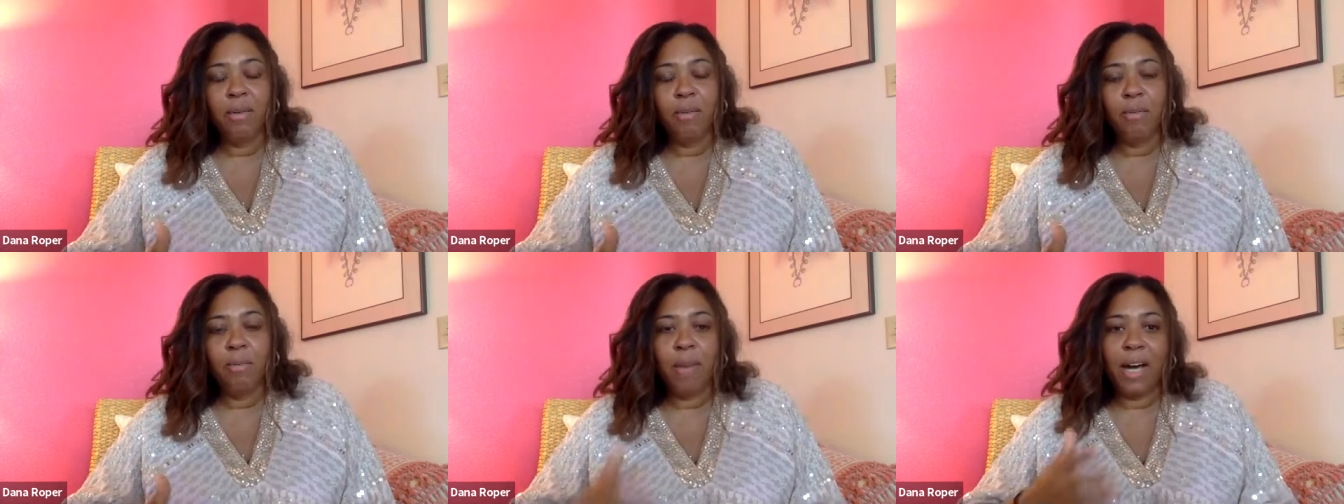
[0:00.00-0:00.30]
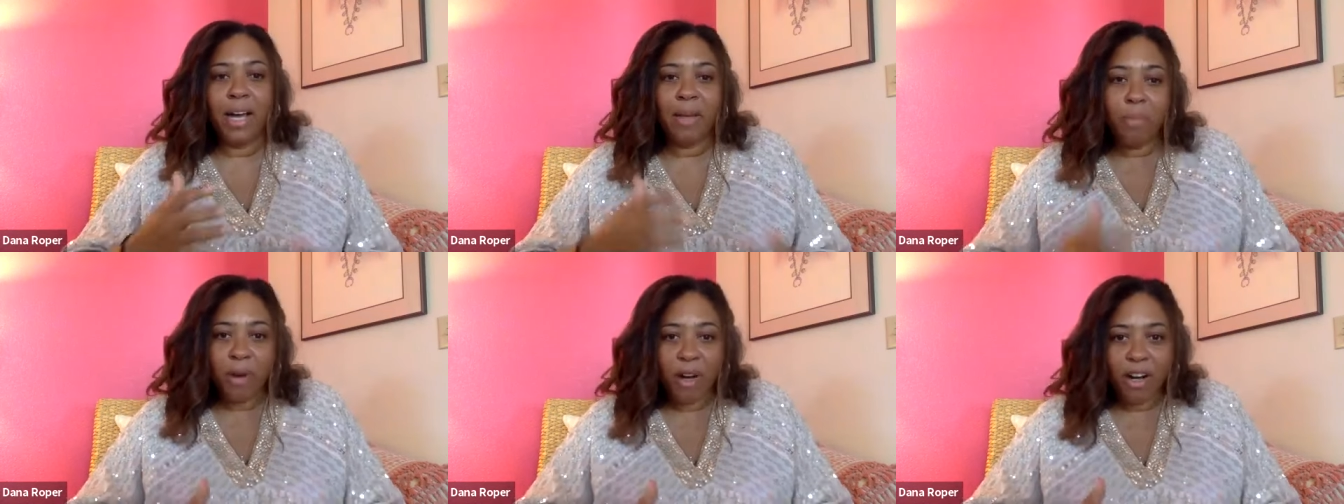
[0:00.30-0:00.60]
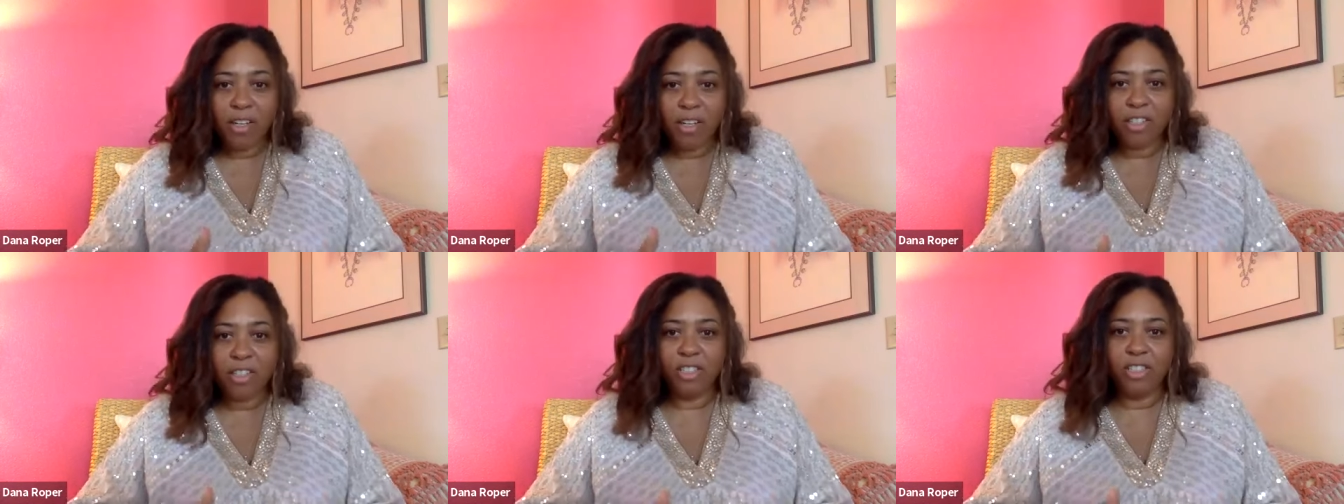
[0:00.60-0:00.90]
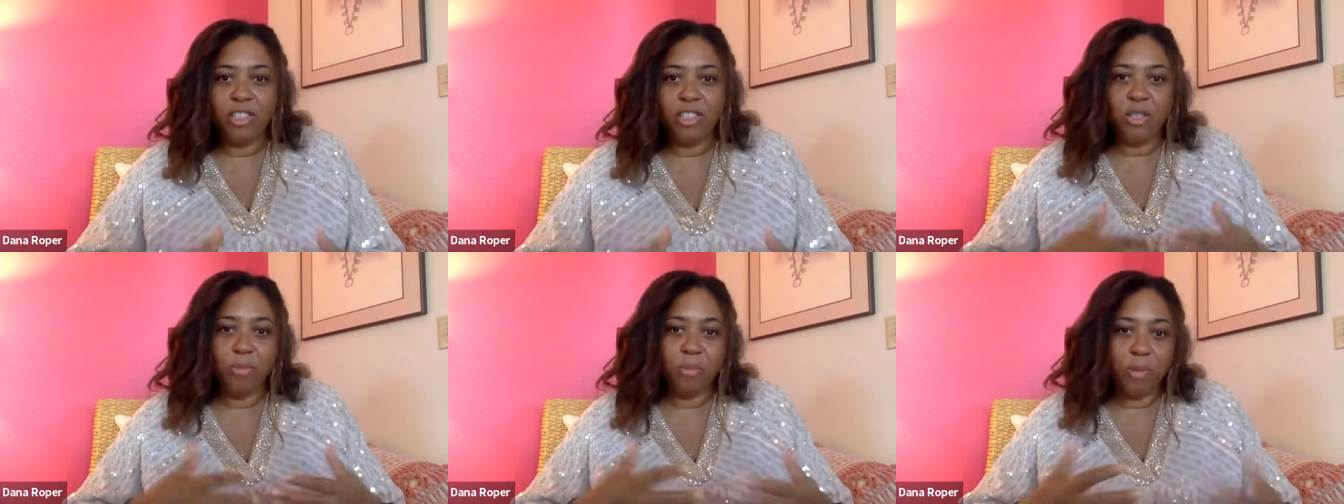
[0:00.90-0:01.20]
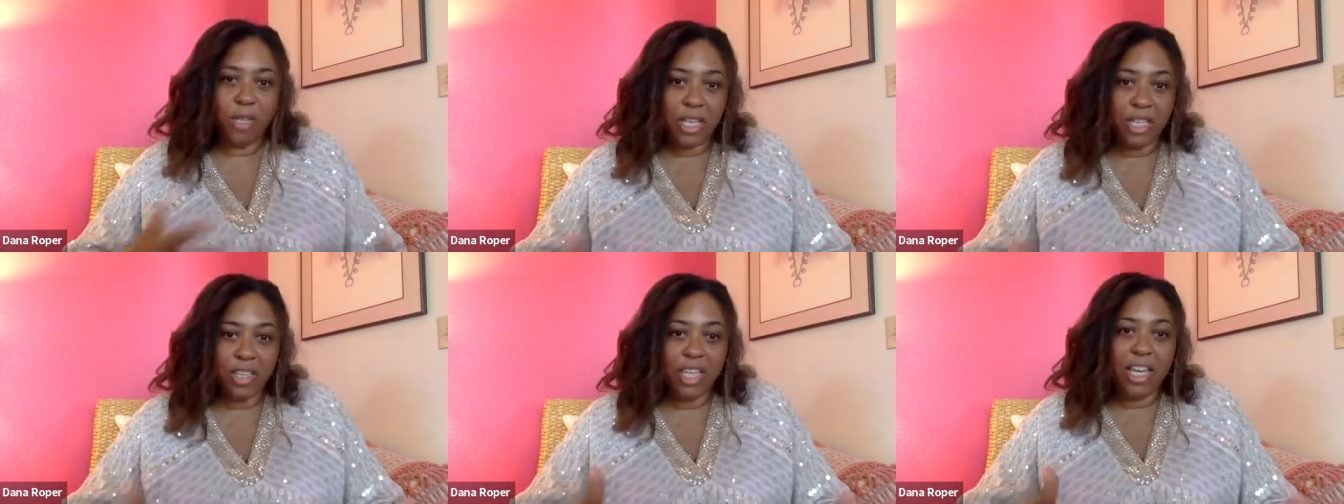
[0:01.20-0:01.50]
my partners, the,
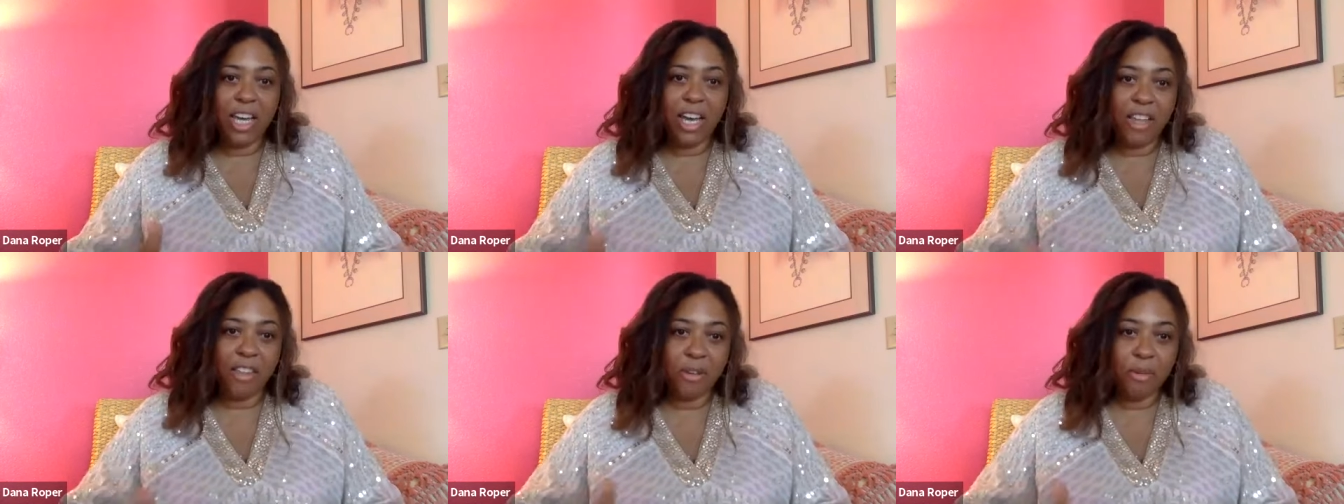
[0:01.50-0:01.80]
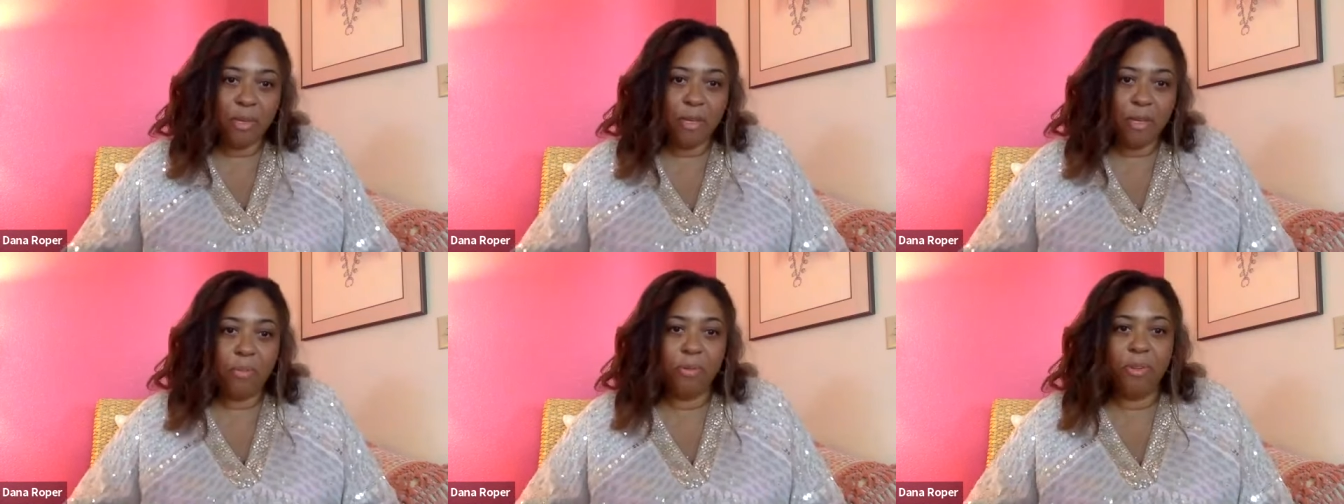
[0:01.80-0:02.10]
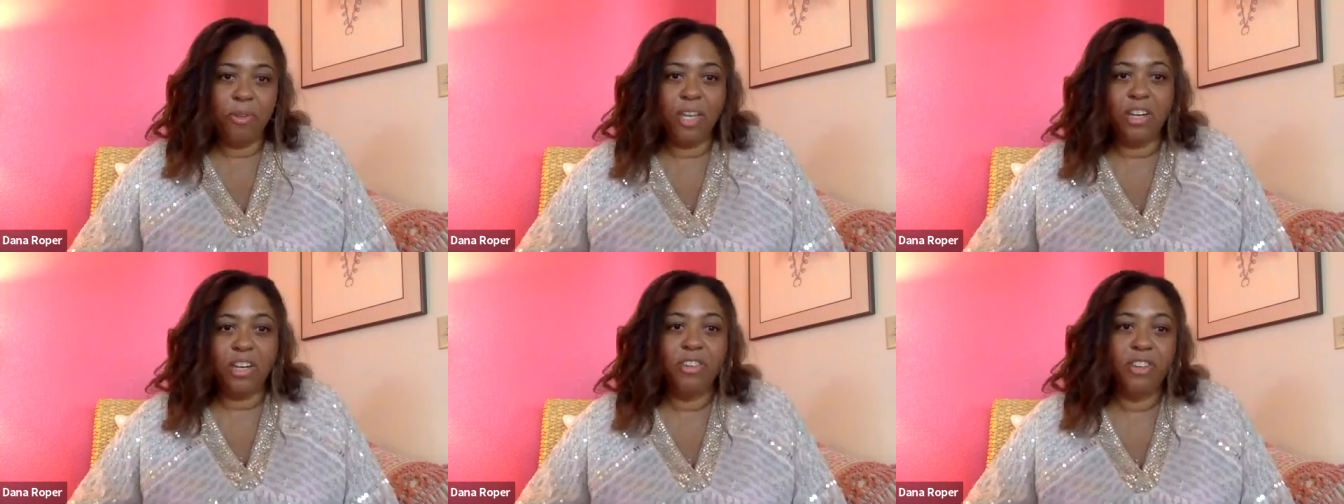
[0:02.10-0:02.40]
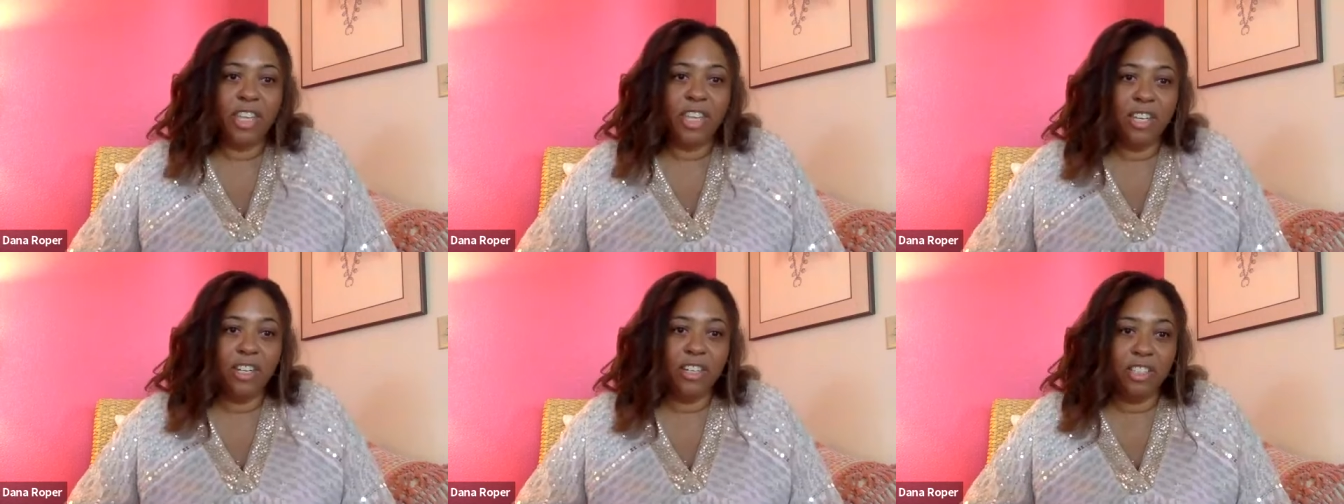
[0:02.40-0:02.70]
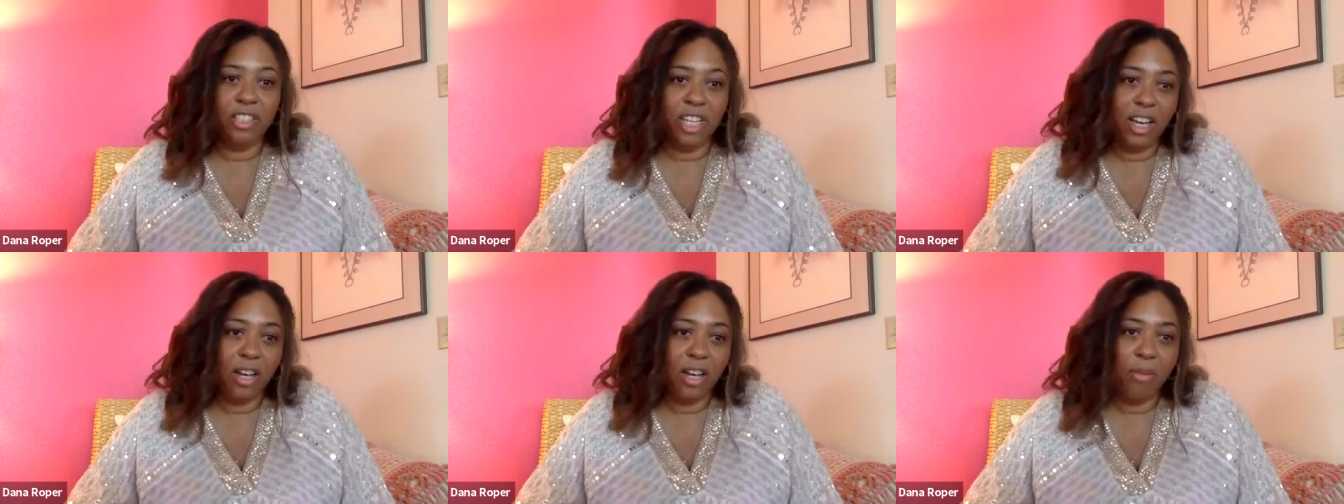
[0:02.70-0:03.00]
the other people that are here
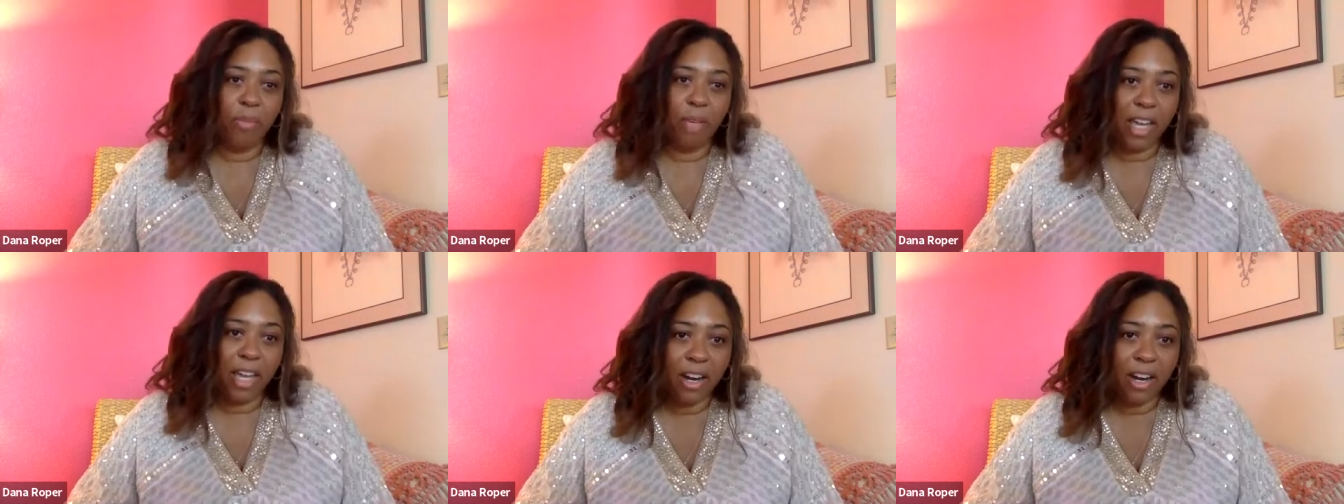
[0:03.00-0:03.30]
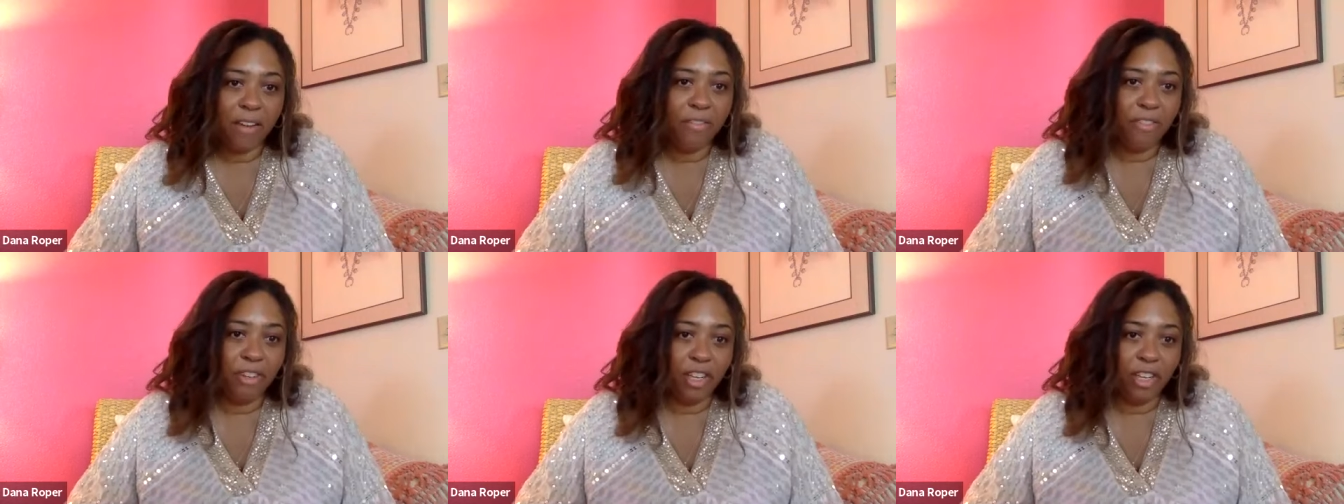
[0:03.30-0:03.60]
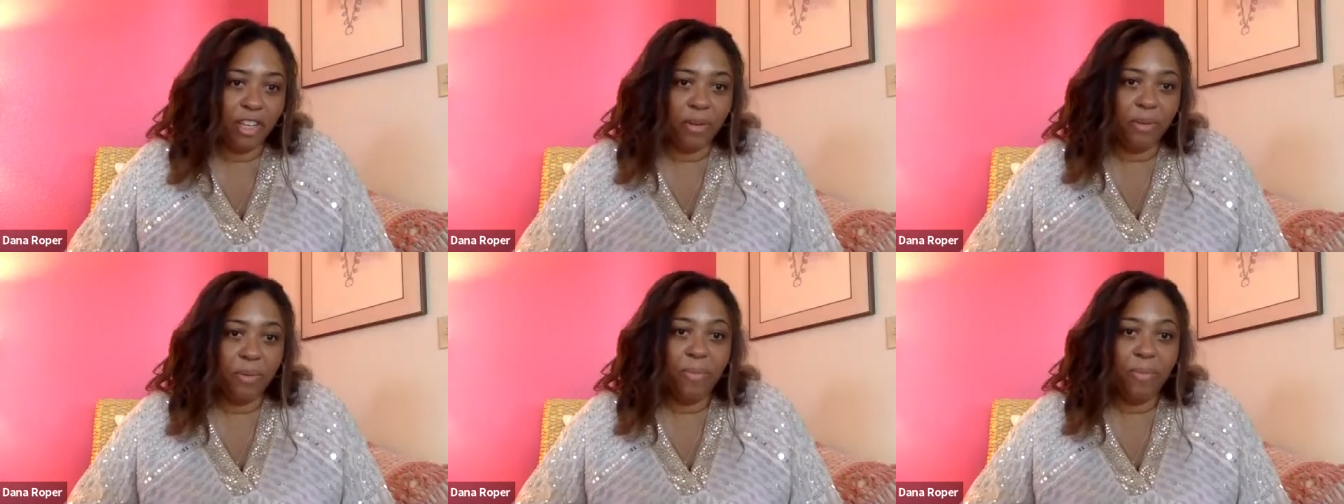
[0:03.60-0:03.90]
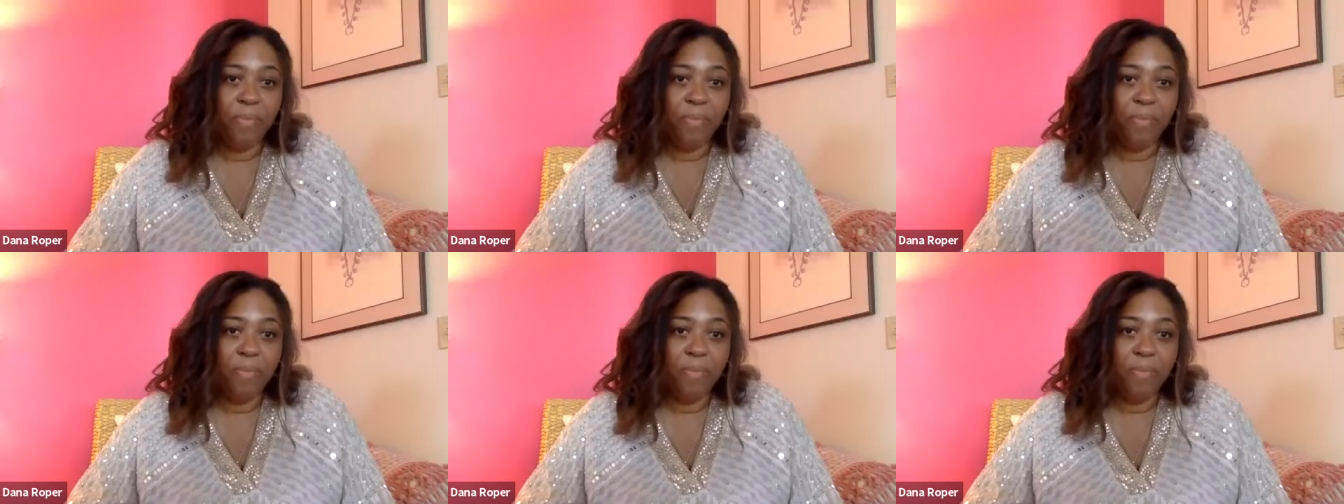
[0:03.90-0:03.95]
to help care for you,